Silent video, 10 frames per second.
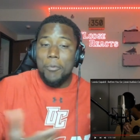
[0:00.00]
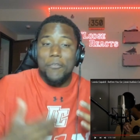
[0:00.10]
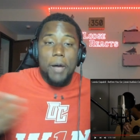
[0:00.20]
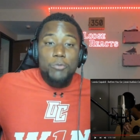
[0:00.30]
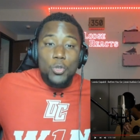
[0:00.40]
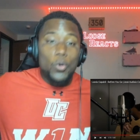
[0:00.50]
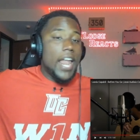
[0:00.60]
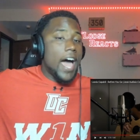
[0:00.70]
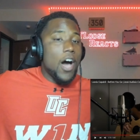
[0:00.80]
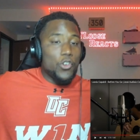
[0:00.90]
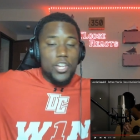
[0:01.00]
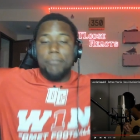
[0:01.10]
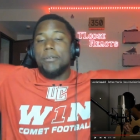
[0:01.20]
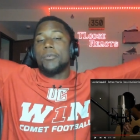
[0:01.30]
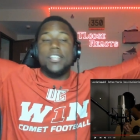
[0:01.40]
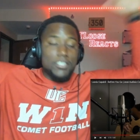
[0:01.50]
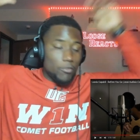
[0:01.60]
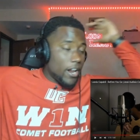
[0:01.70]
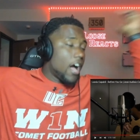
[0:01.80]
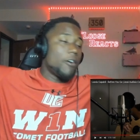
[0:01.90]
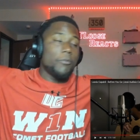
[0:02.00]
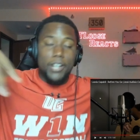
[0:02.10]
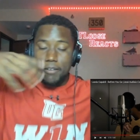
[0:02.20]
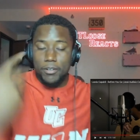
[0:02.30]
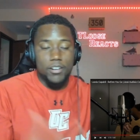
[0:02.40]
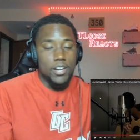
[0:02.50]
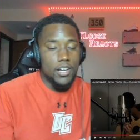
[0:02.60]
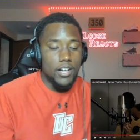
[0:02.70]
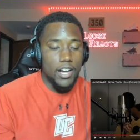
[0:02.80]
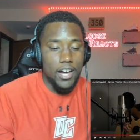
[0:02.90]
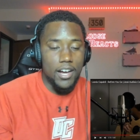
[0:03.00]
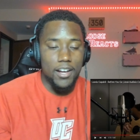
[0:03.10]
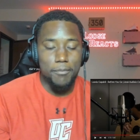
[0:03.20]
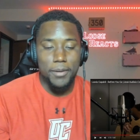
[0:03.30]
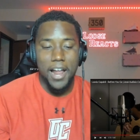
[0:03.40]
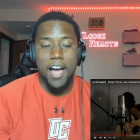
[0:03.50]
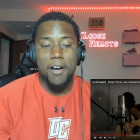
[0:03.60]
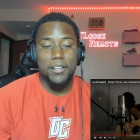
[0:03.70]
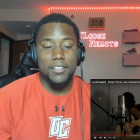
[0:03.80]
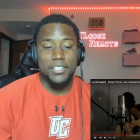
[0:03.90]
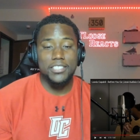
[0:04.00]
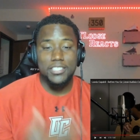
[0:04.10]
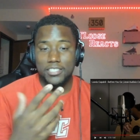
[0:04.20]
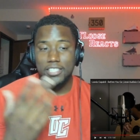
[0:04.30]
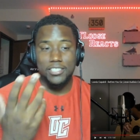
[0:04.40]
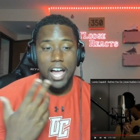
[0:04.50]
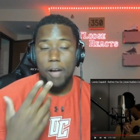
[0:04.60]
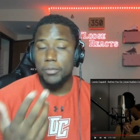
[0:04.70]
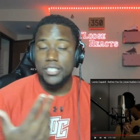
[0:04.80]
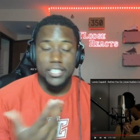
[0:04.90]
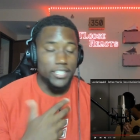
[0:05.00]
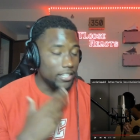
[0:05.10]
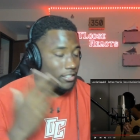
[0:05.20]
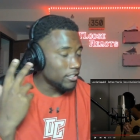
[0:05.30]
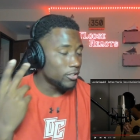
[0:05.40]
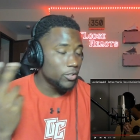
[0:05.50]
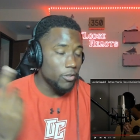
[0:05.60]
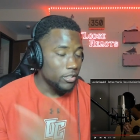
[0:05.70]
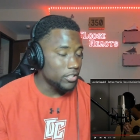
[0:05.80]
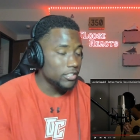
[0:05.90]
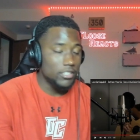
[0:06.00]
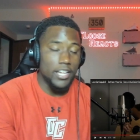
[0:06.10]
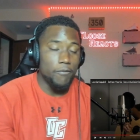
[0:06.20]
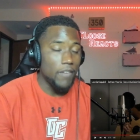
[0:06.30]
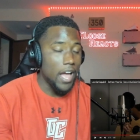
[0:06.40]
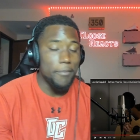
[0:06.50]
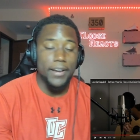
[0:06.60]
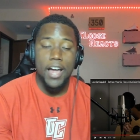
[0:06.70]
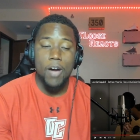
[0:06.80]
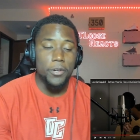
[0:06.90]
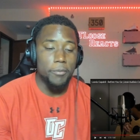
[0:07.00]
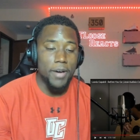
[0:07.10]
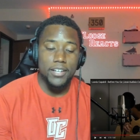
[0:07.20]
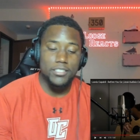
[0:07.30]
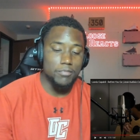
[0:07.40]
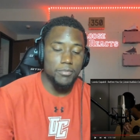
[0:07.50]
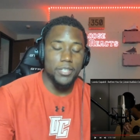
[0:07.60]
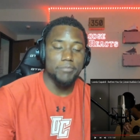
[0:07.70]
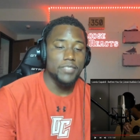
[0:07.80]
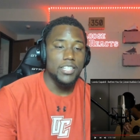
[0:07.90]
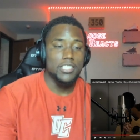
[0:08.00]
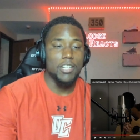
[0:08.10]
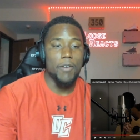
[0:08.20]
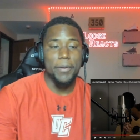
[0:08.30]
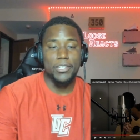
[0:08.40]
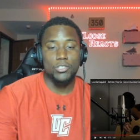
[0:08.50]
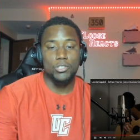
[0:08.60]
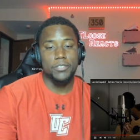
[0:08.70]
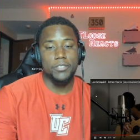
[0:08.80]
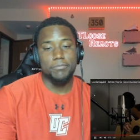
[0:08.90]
If I'm too loud, you got people that's around, whatever. I'll be sitting next to the door just like vibing out with him, honestly. But let's get right back into it.